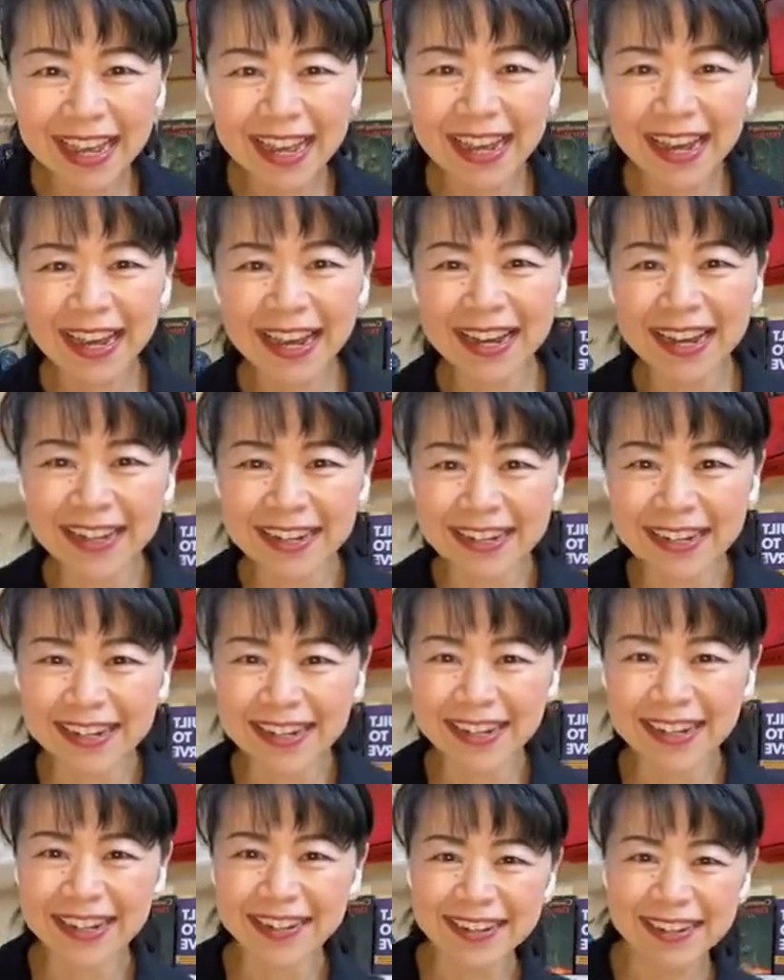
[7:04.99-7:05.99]

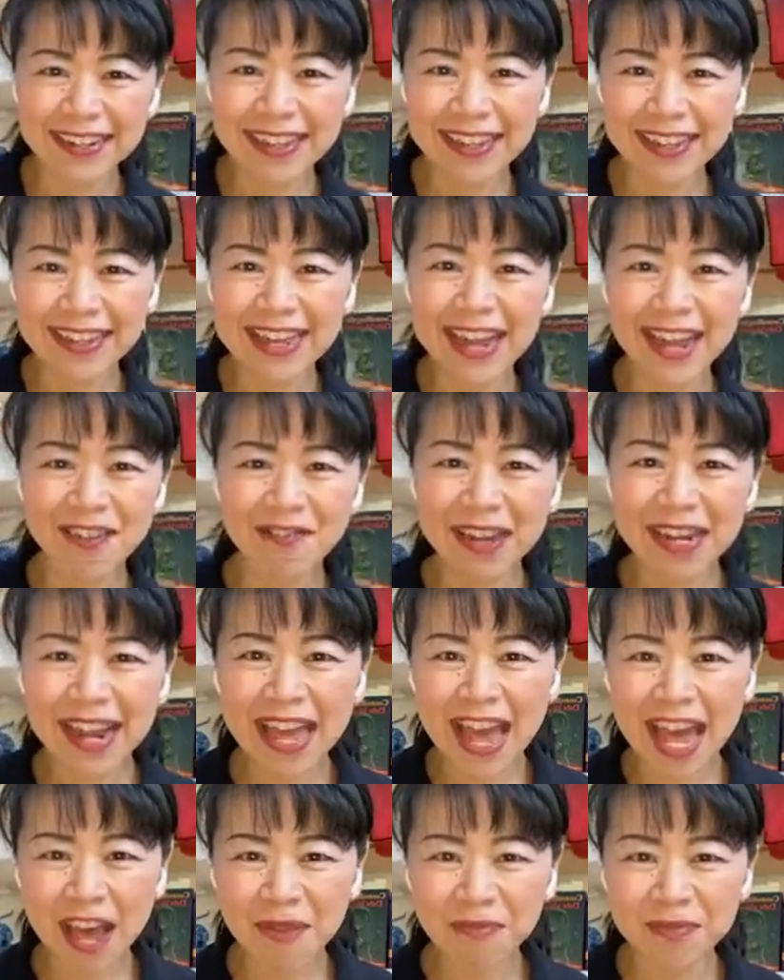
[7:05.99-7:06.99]
Oh, yeah, what
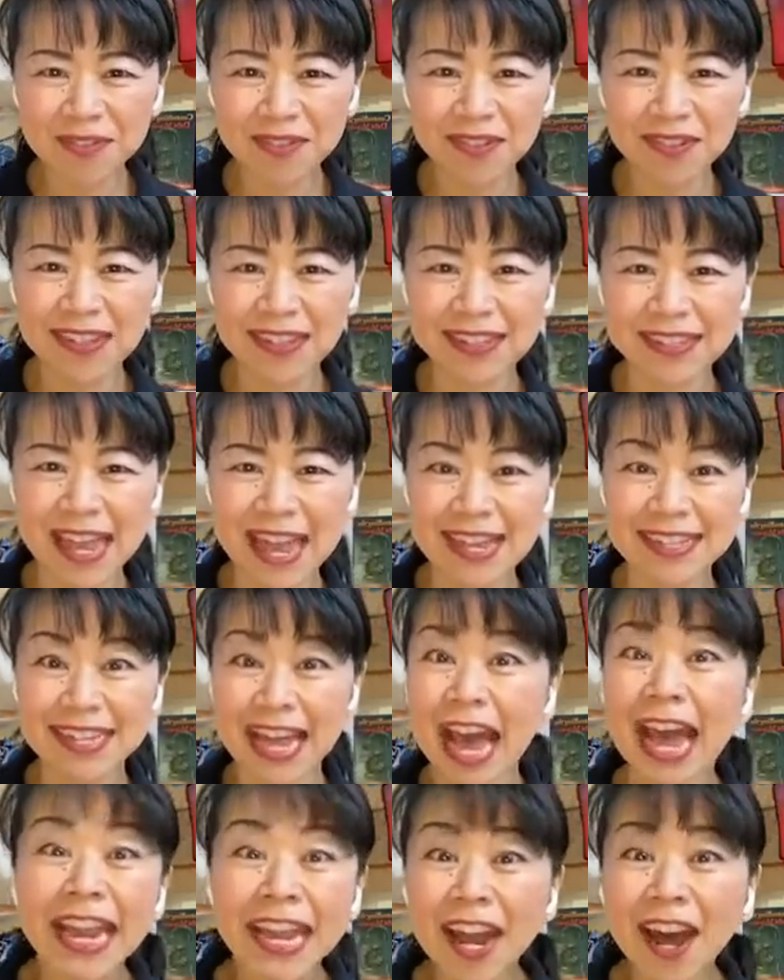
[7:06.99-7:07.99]
happened to his hands?
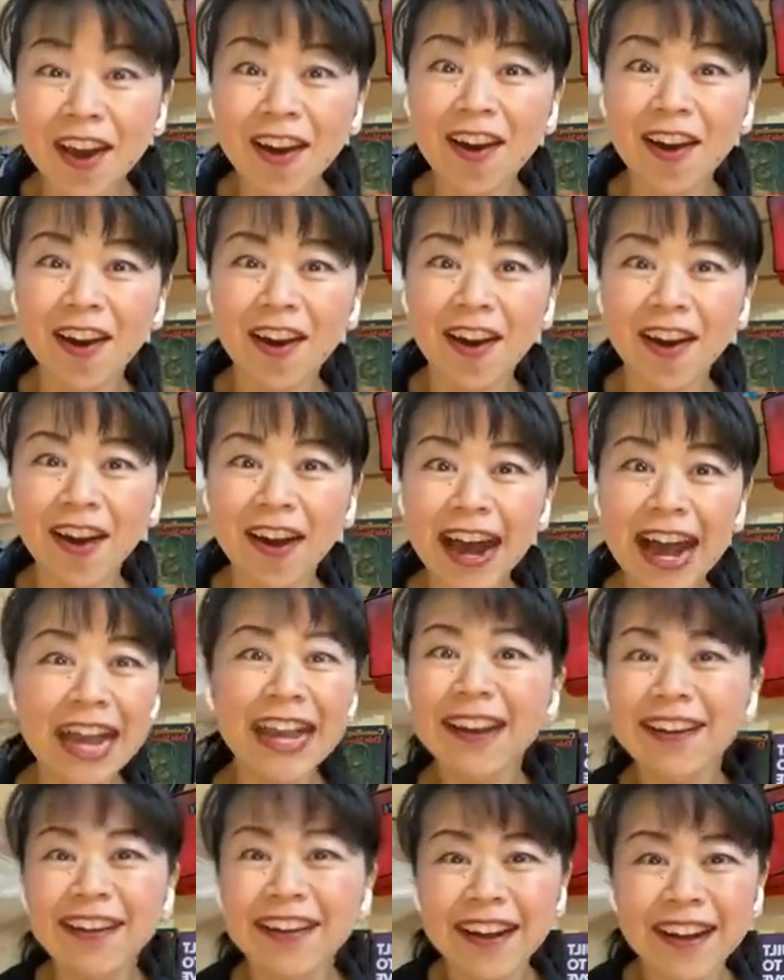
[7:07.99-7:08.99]
I
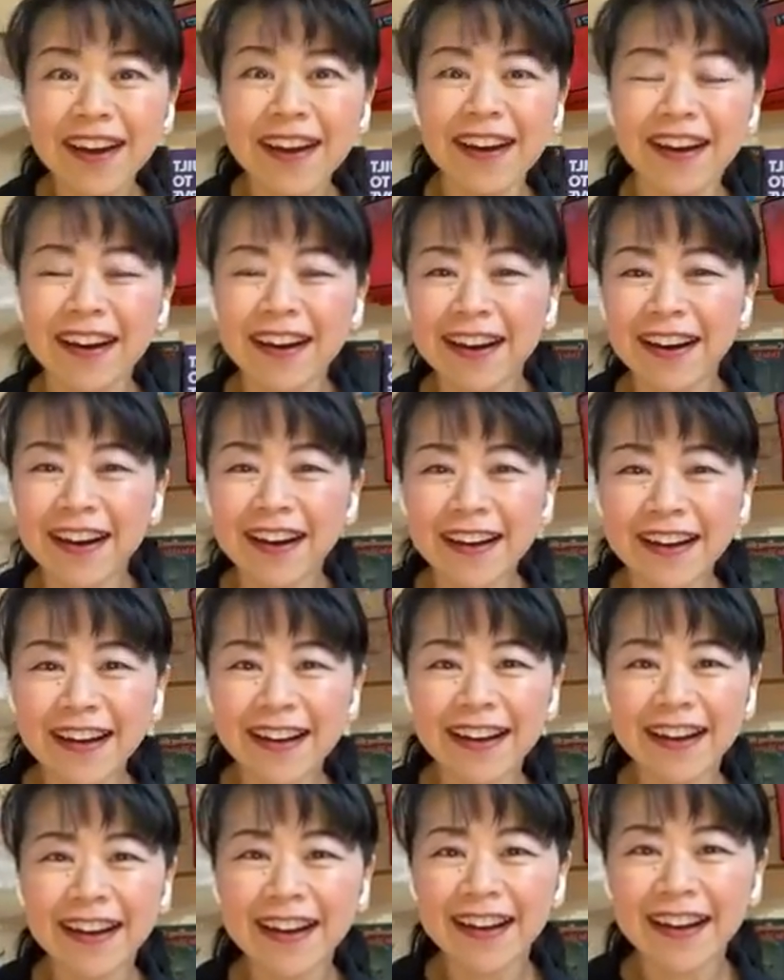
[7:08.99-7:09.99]
don't know.
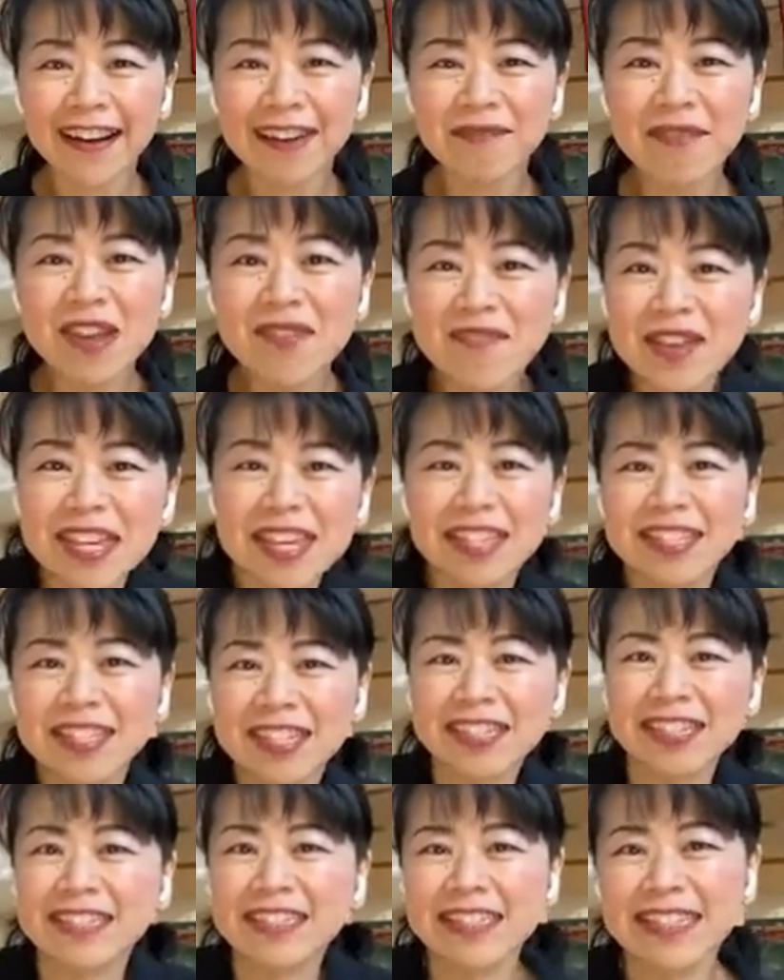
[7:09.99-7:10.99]
Maybe he
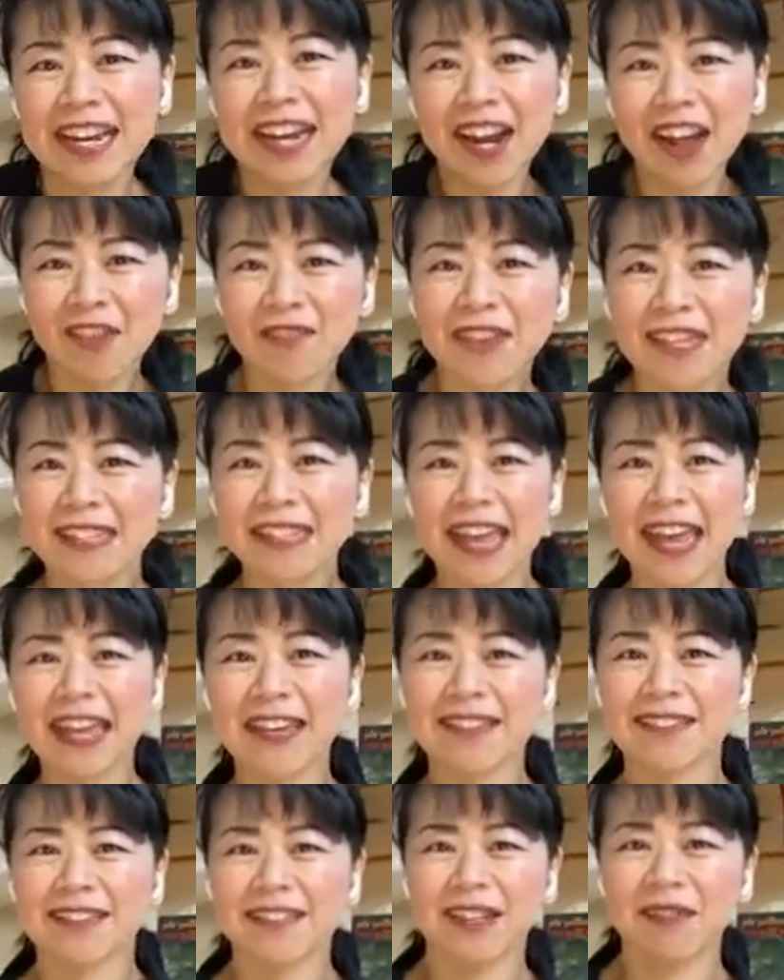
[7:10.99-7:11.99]
just cut off his
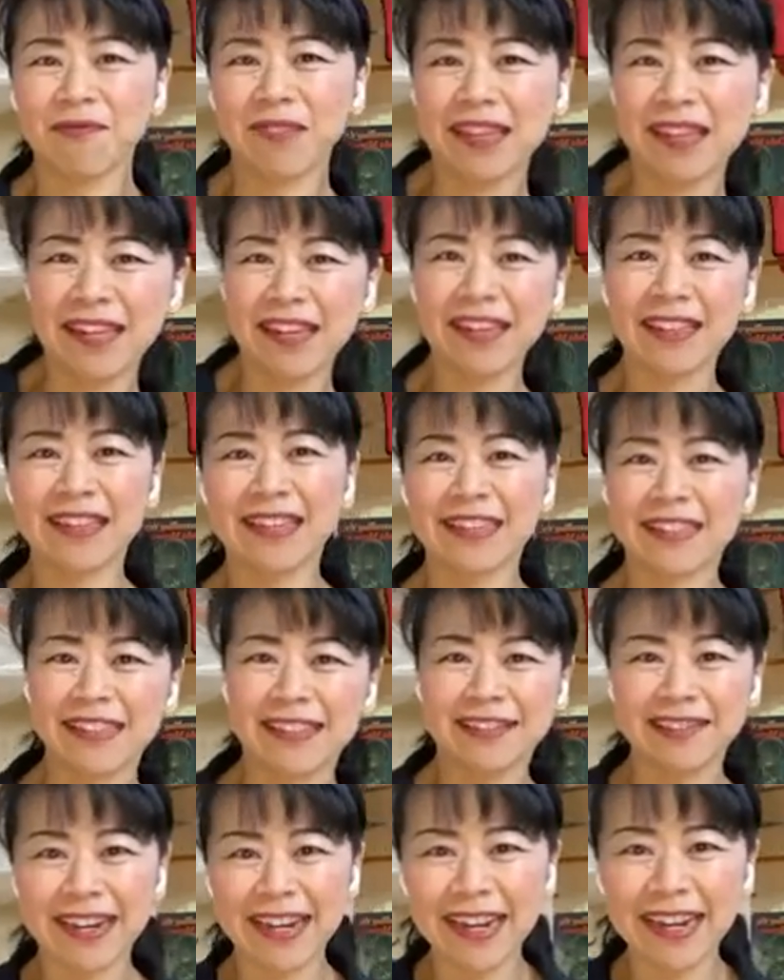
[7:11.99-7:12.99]
hands or something like
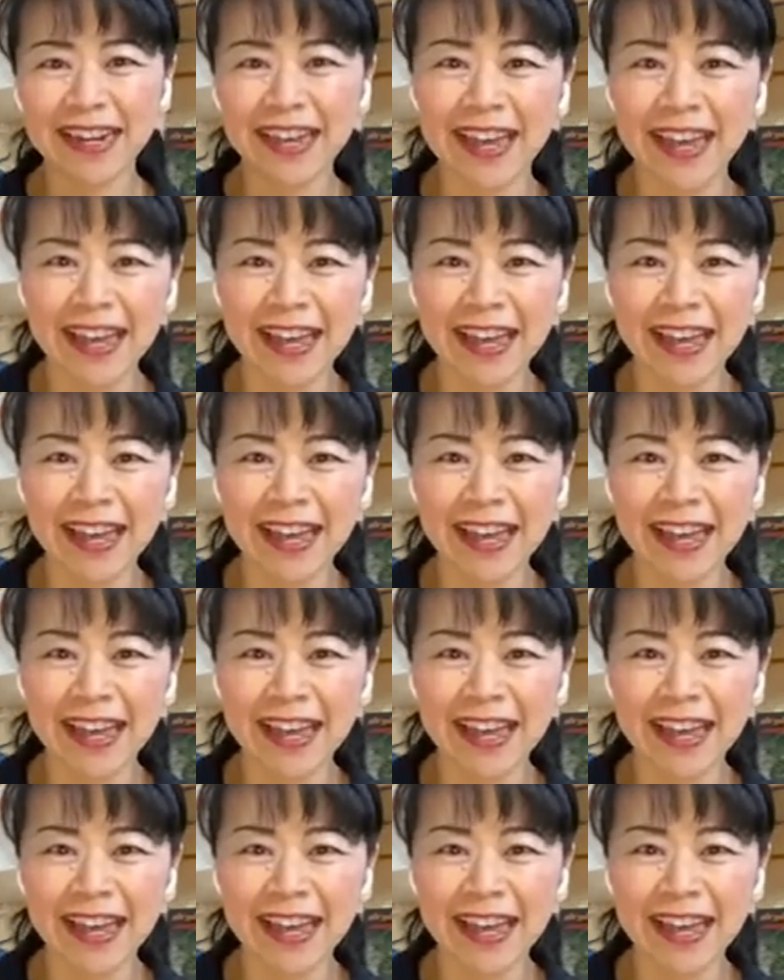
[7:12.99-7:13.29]
this, right?